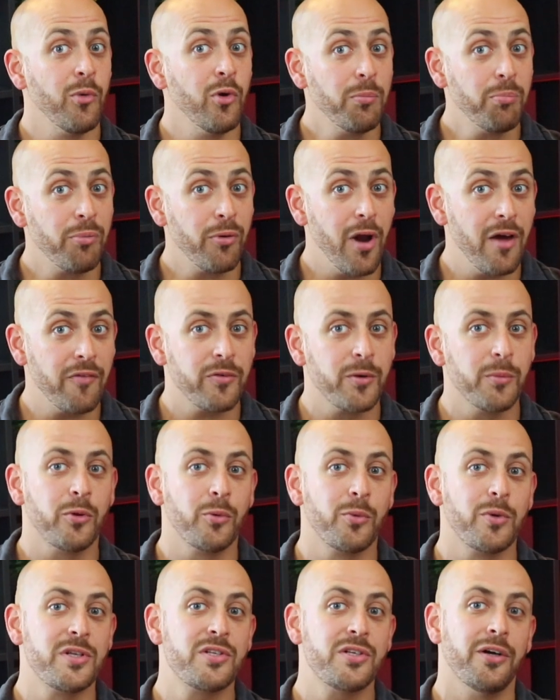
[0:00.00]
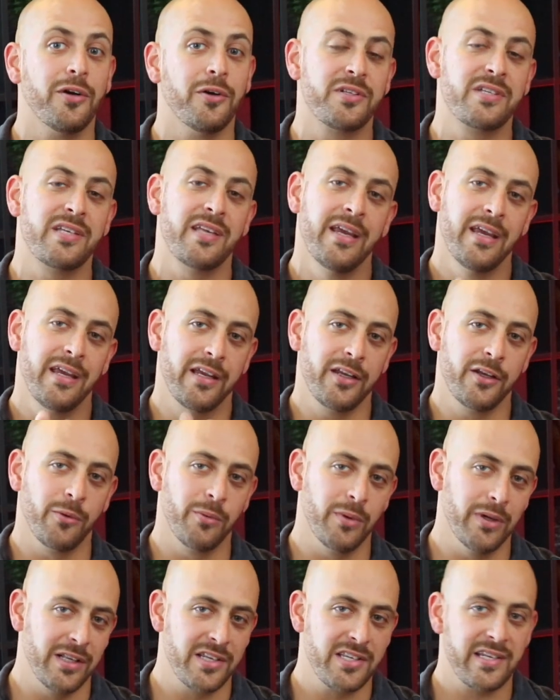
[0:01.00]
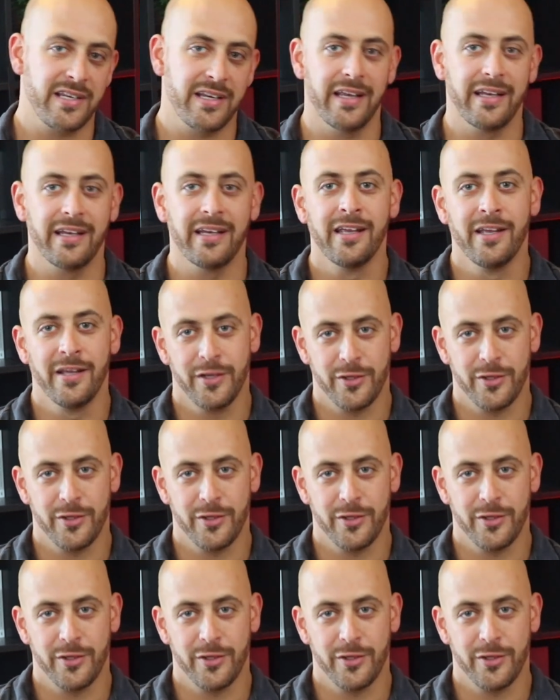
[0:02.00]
more profitable results in your real estate